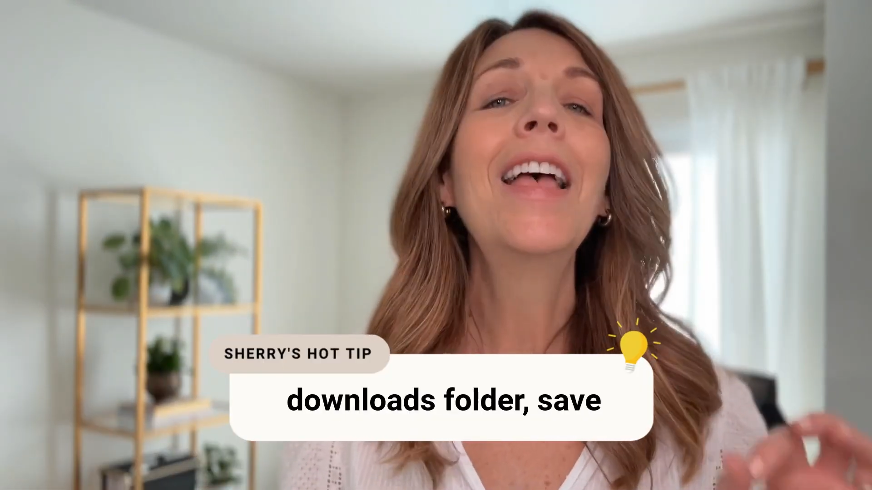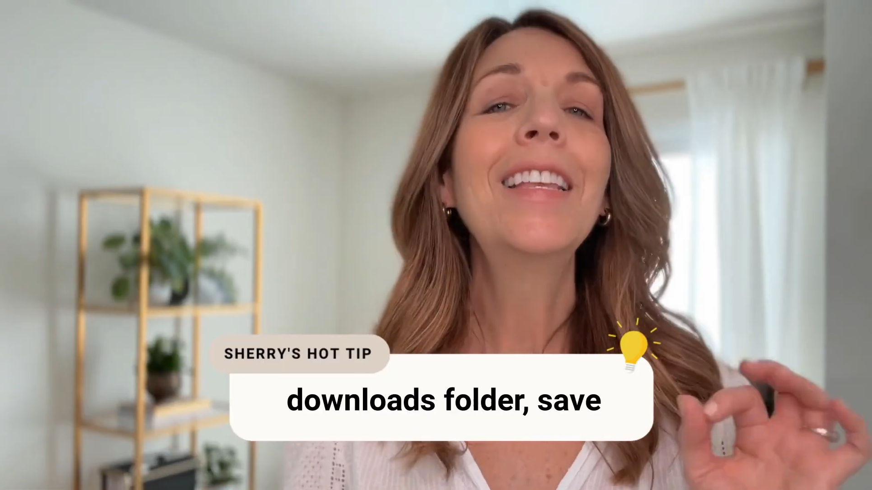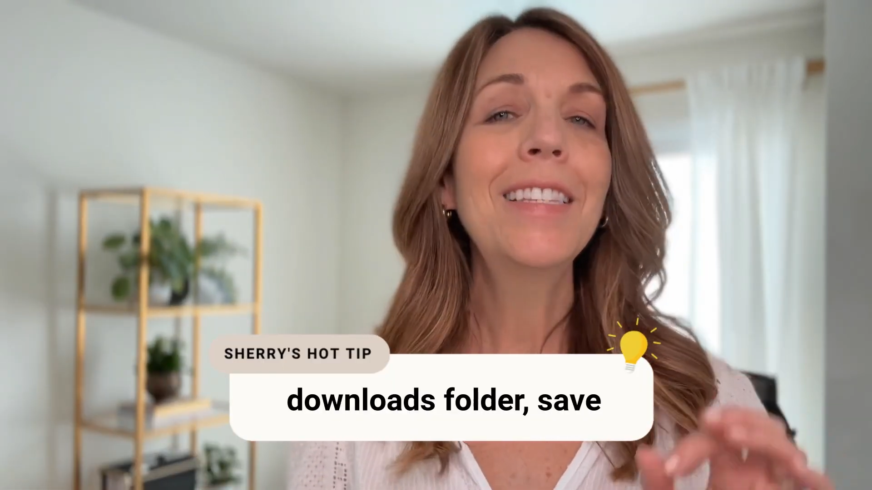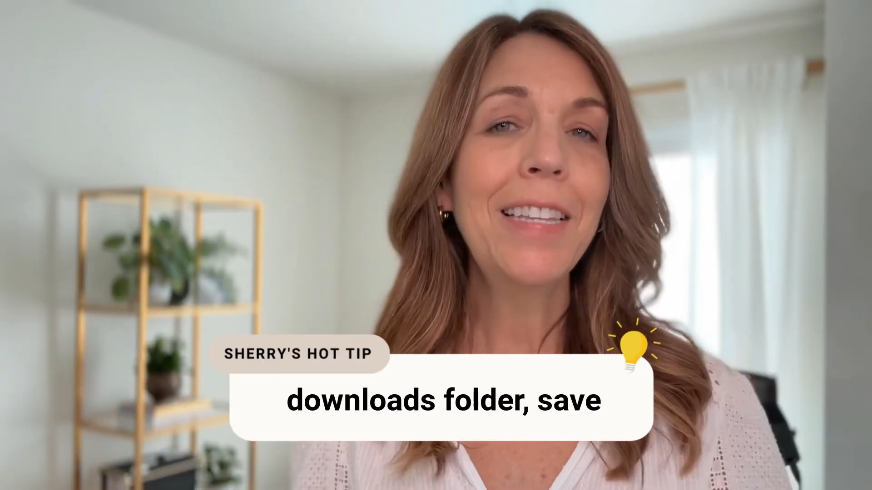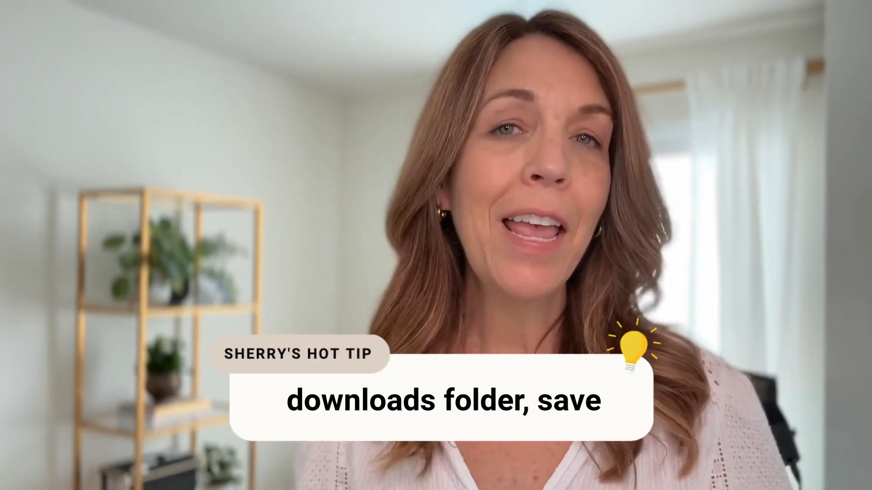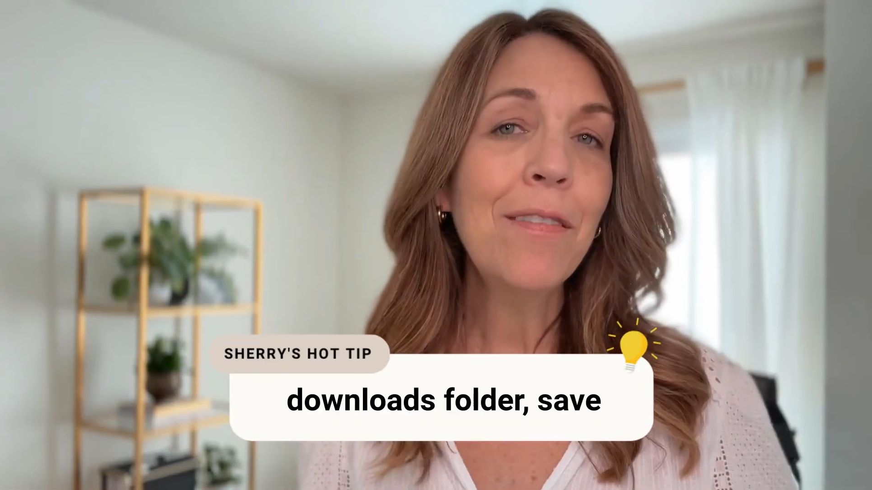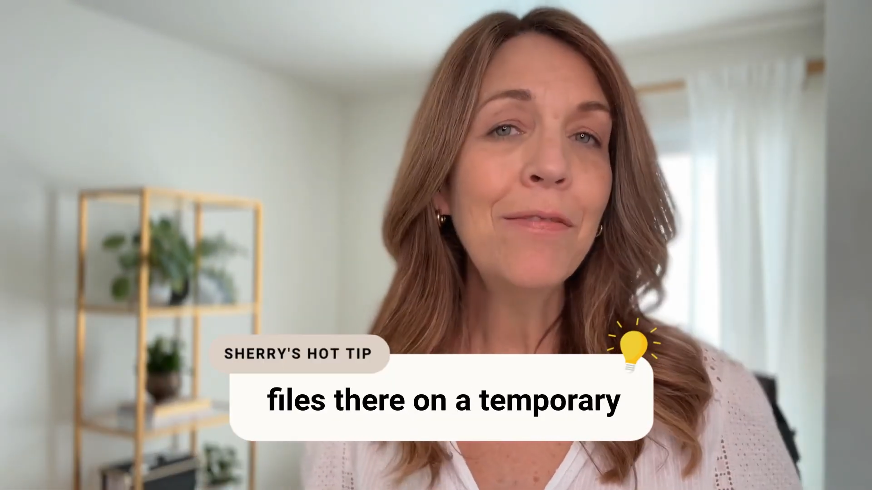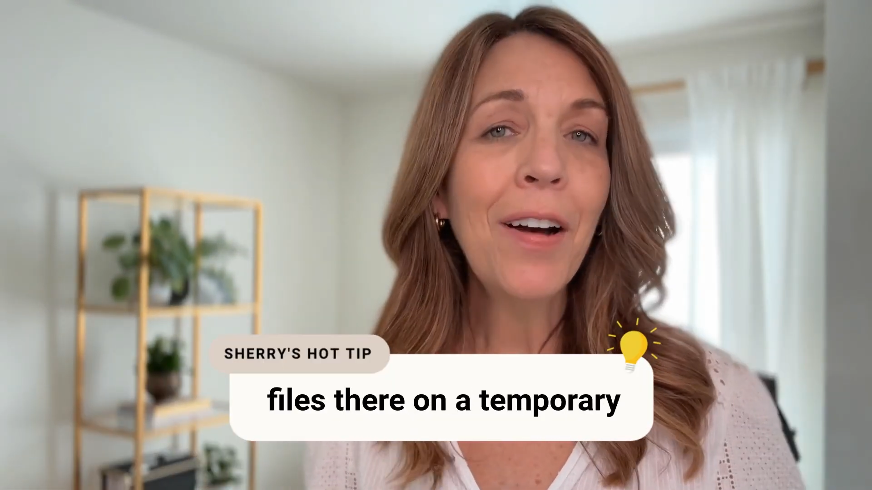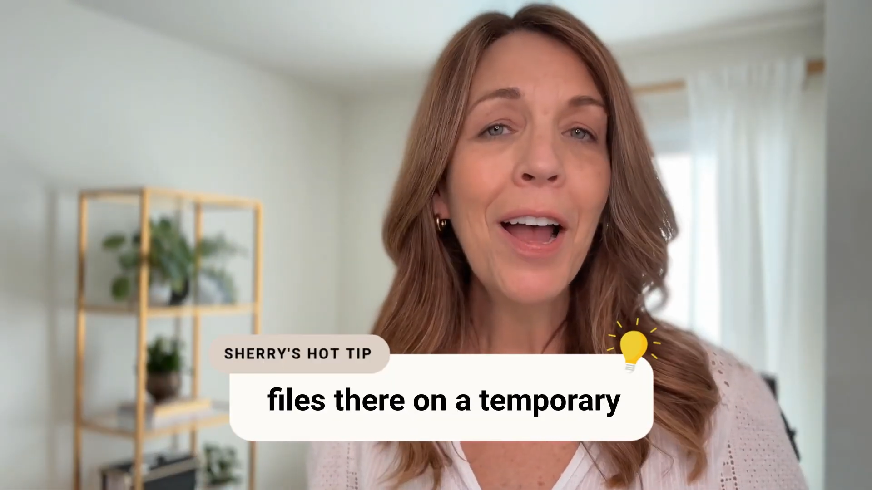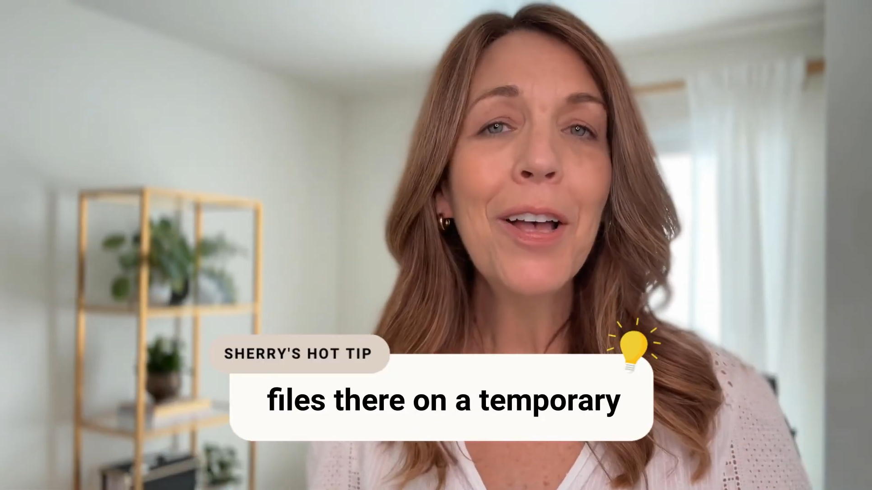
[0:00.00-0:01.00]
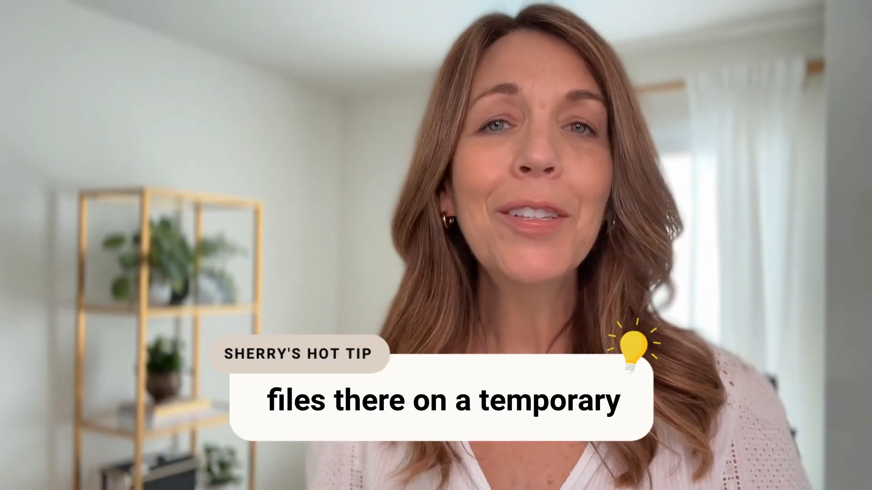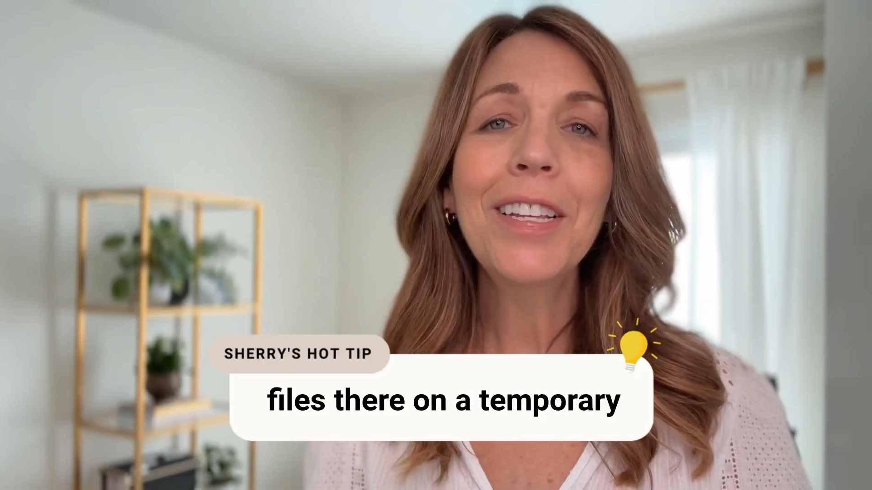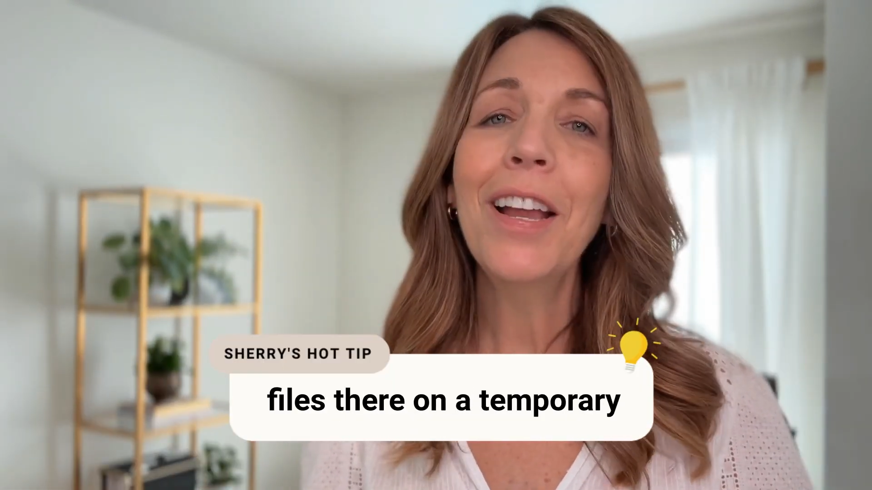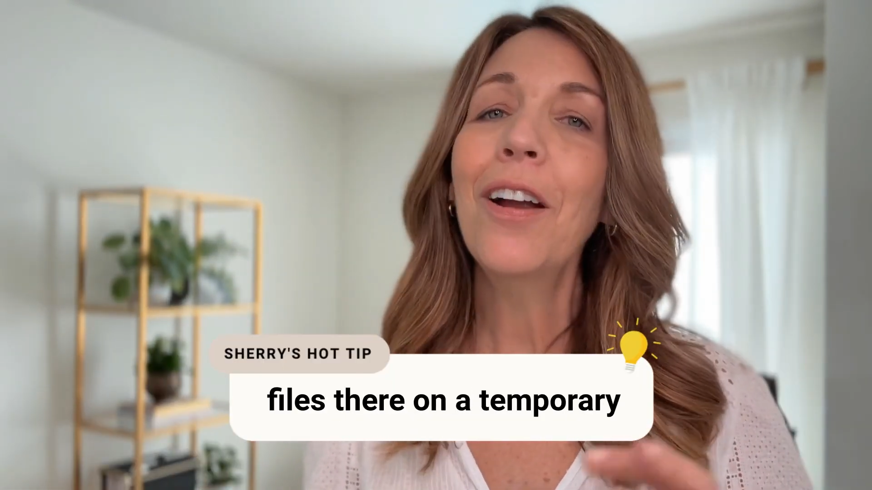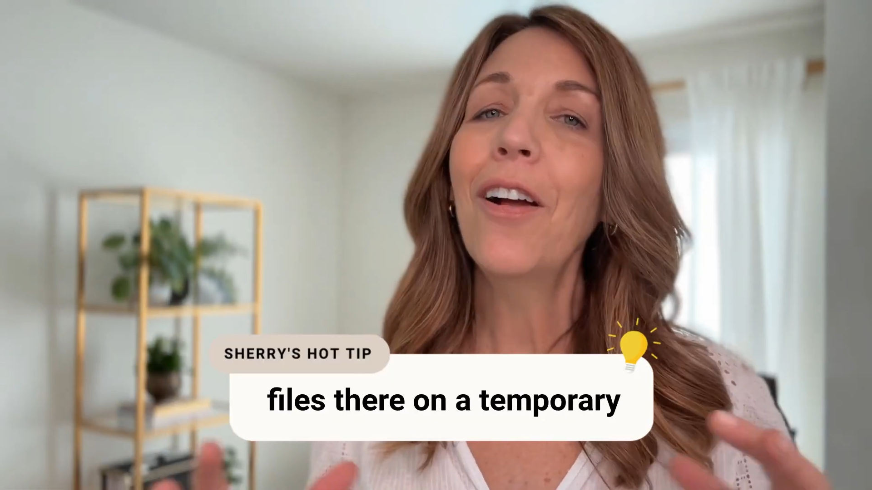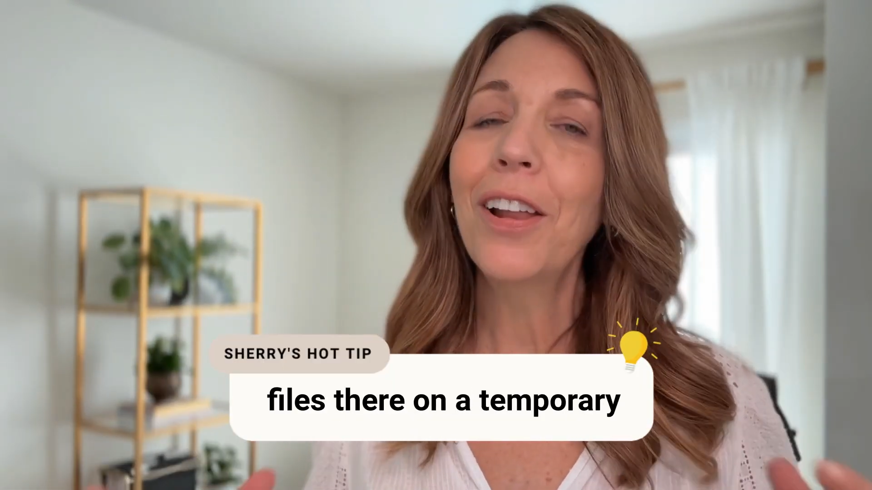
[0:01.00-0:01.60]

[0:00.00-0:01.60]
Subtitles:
save files there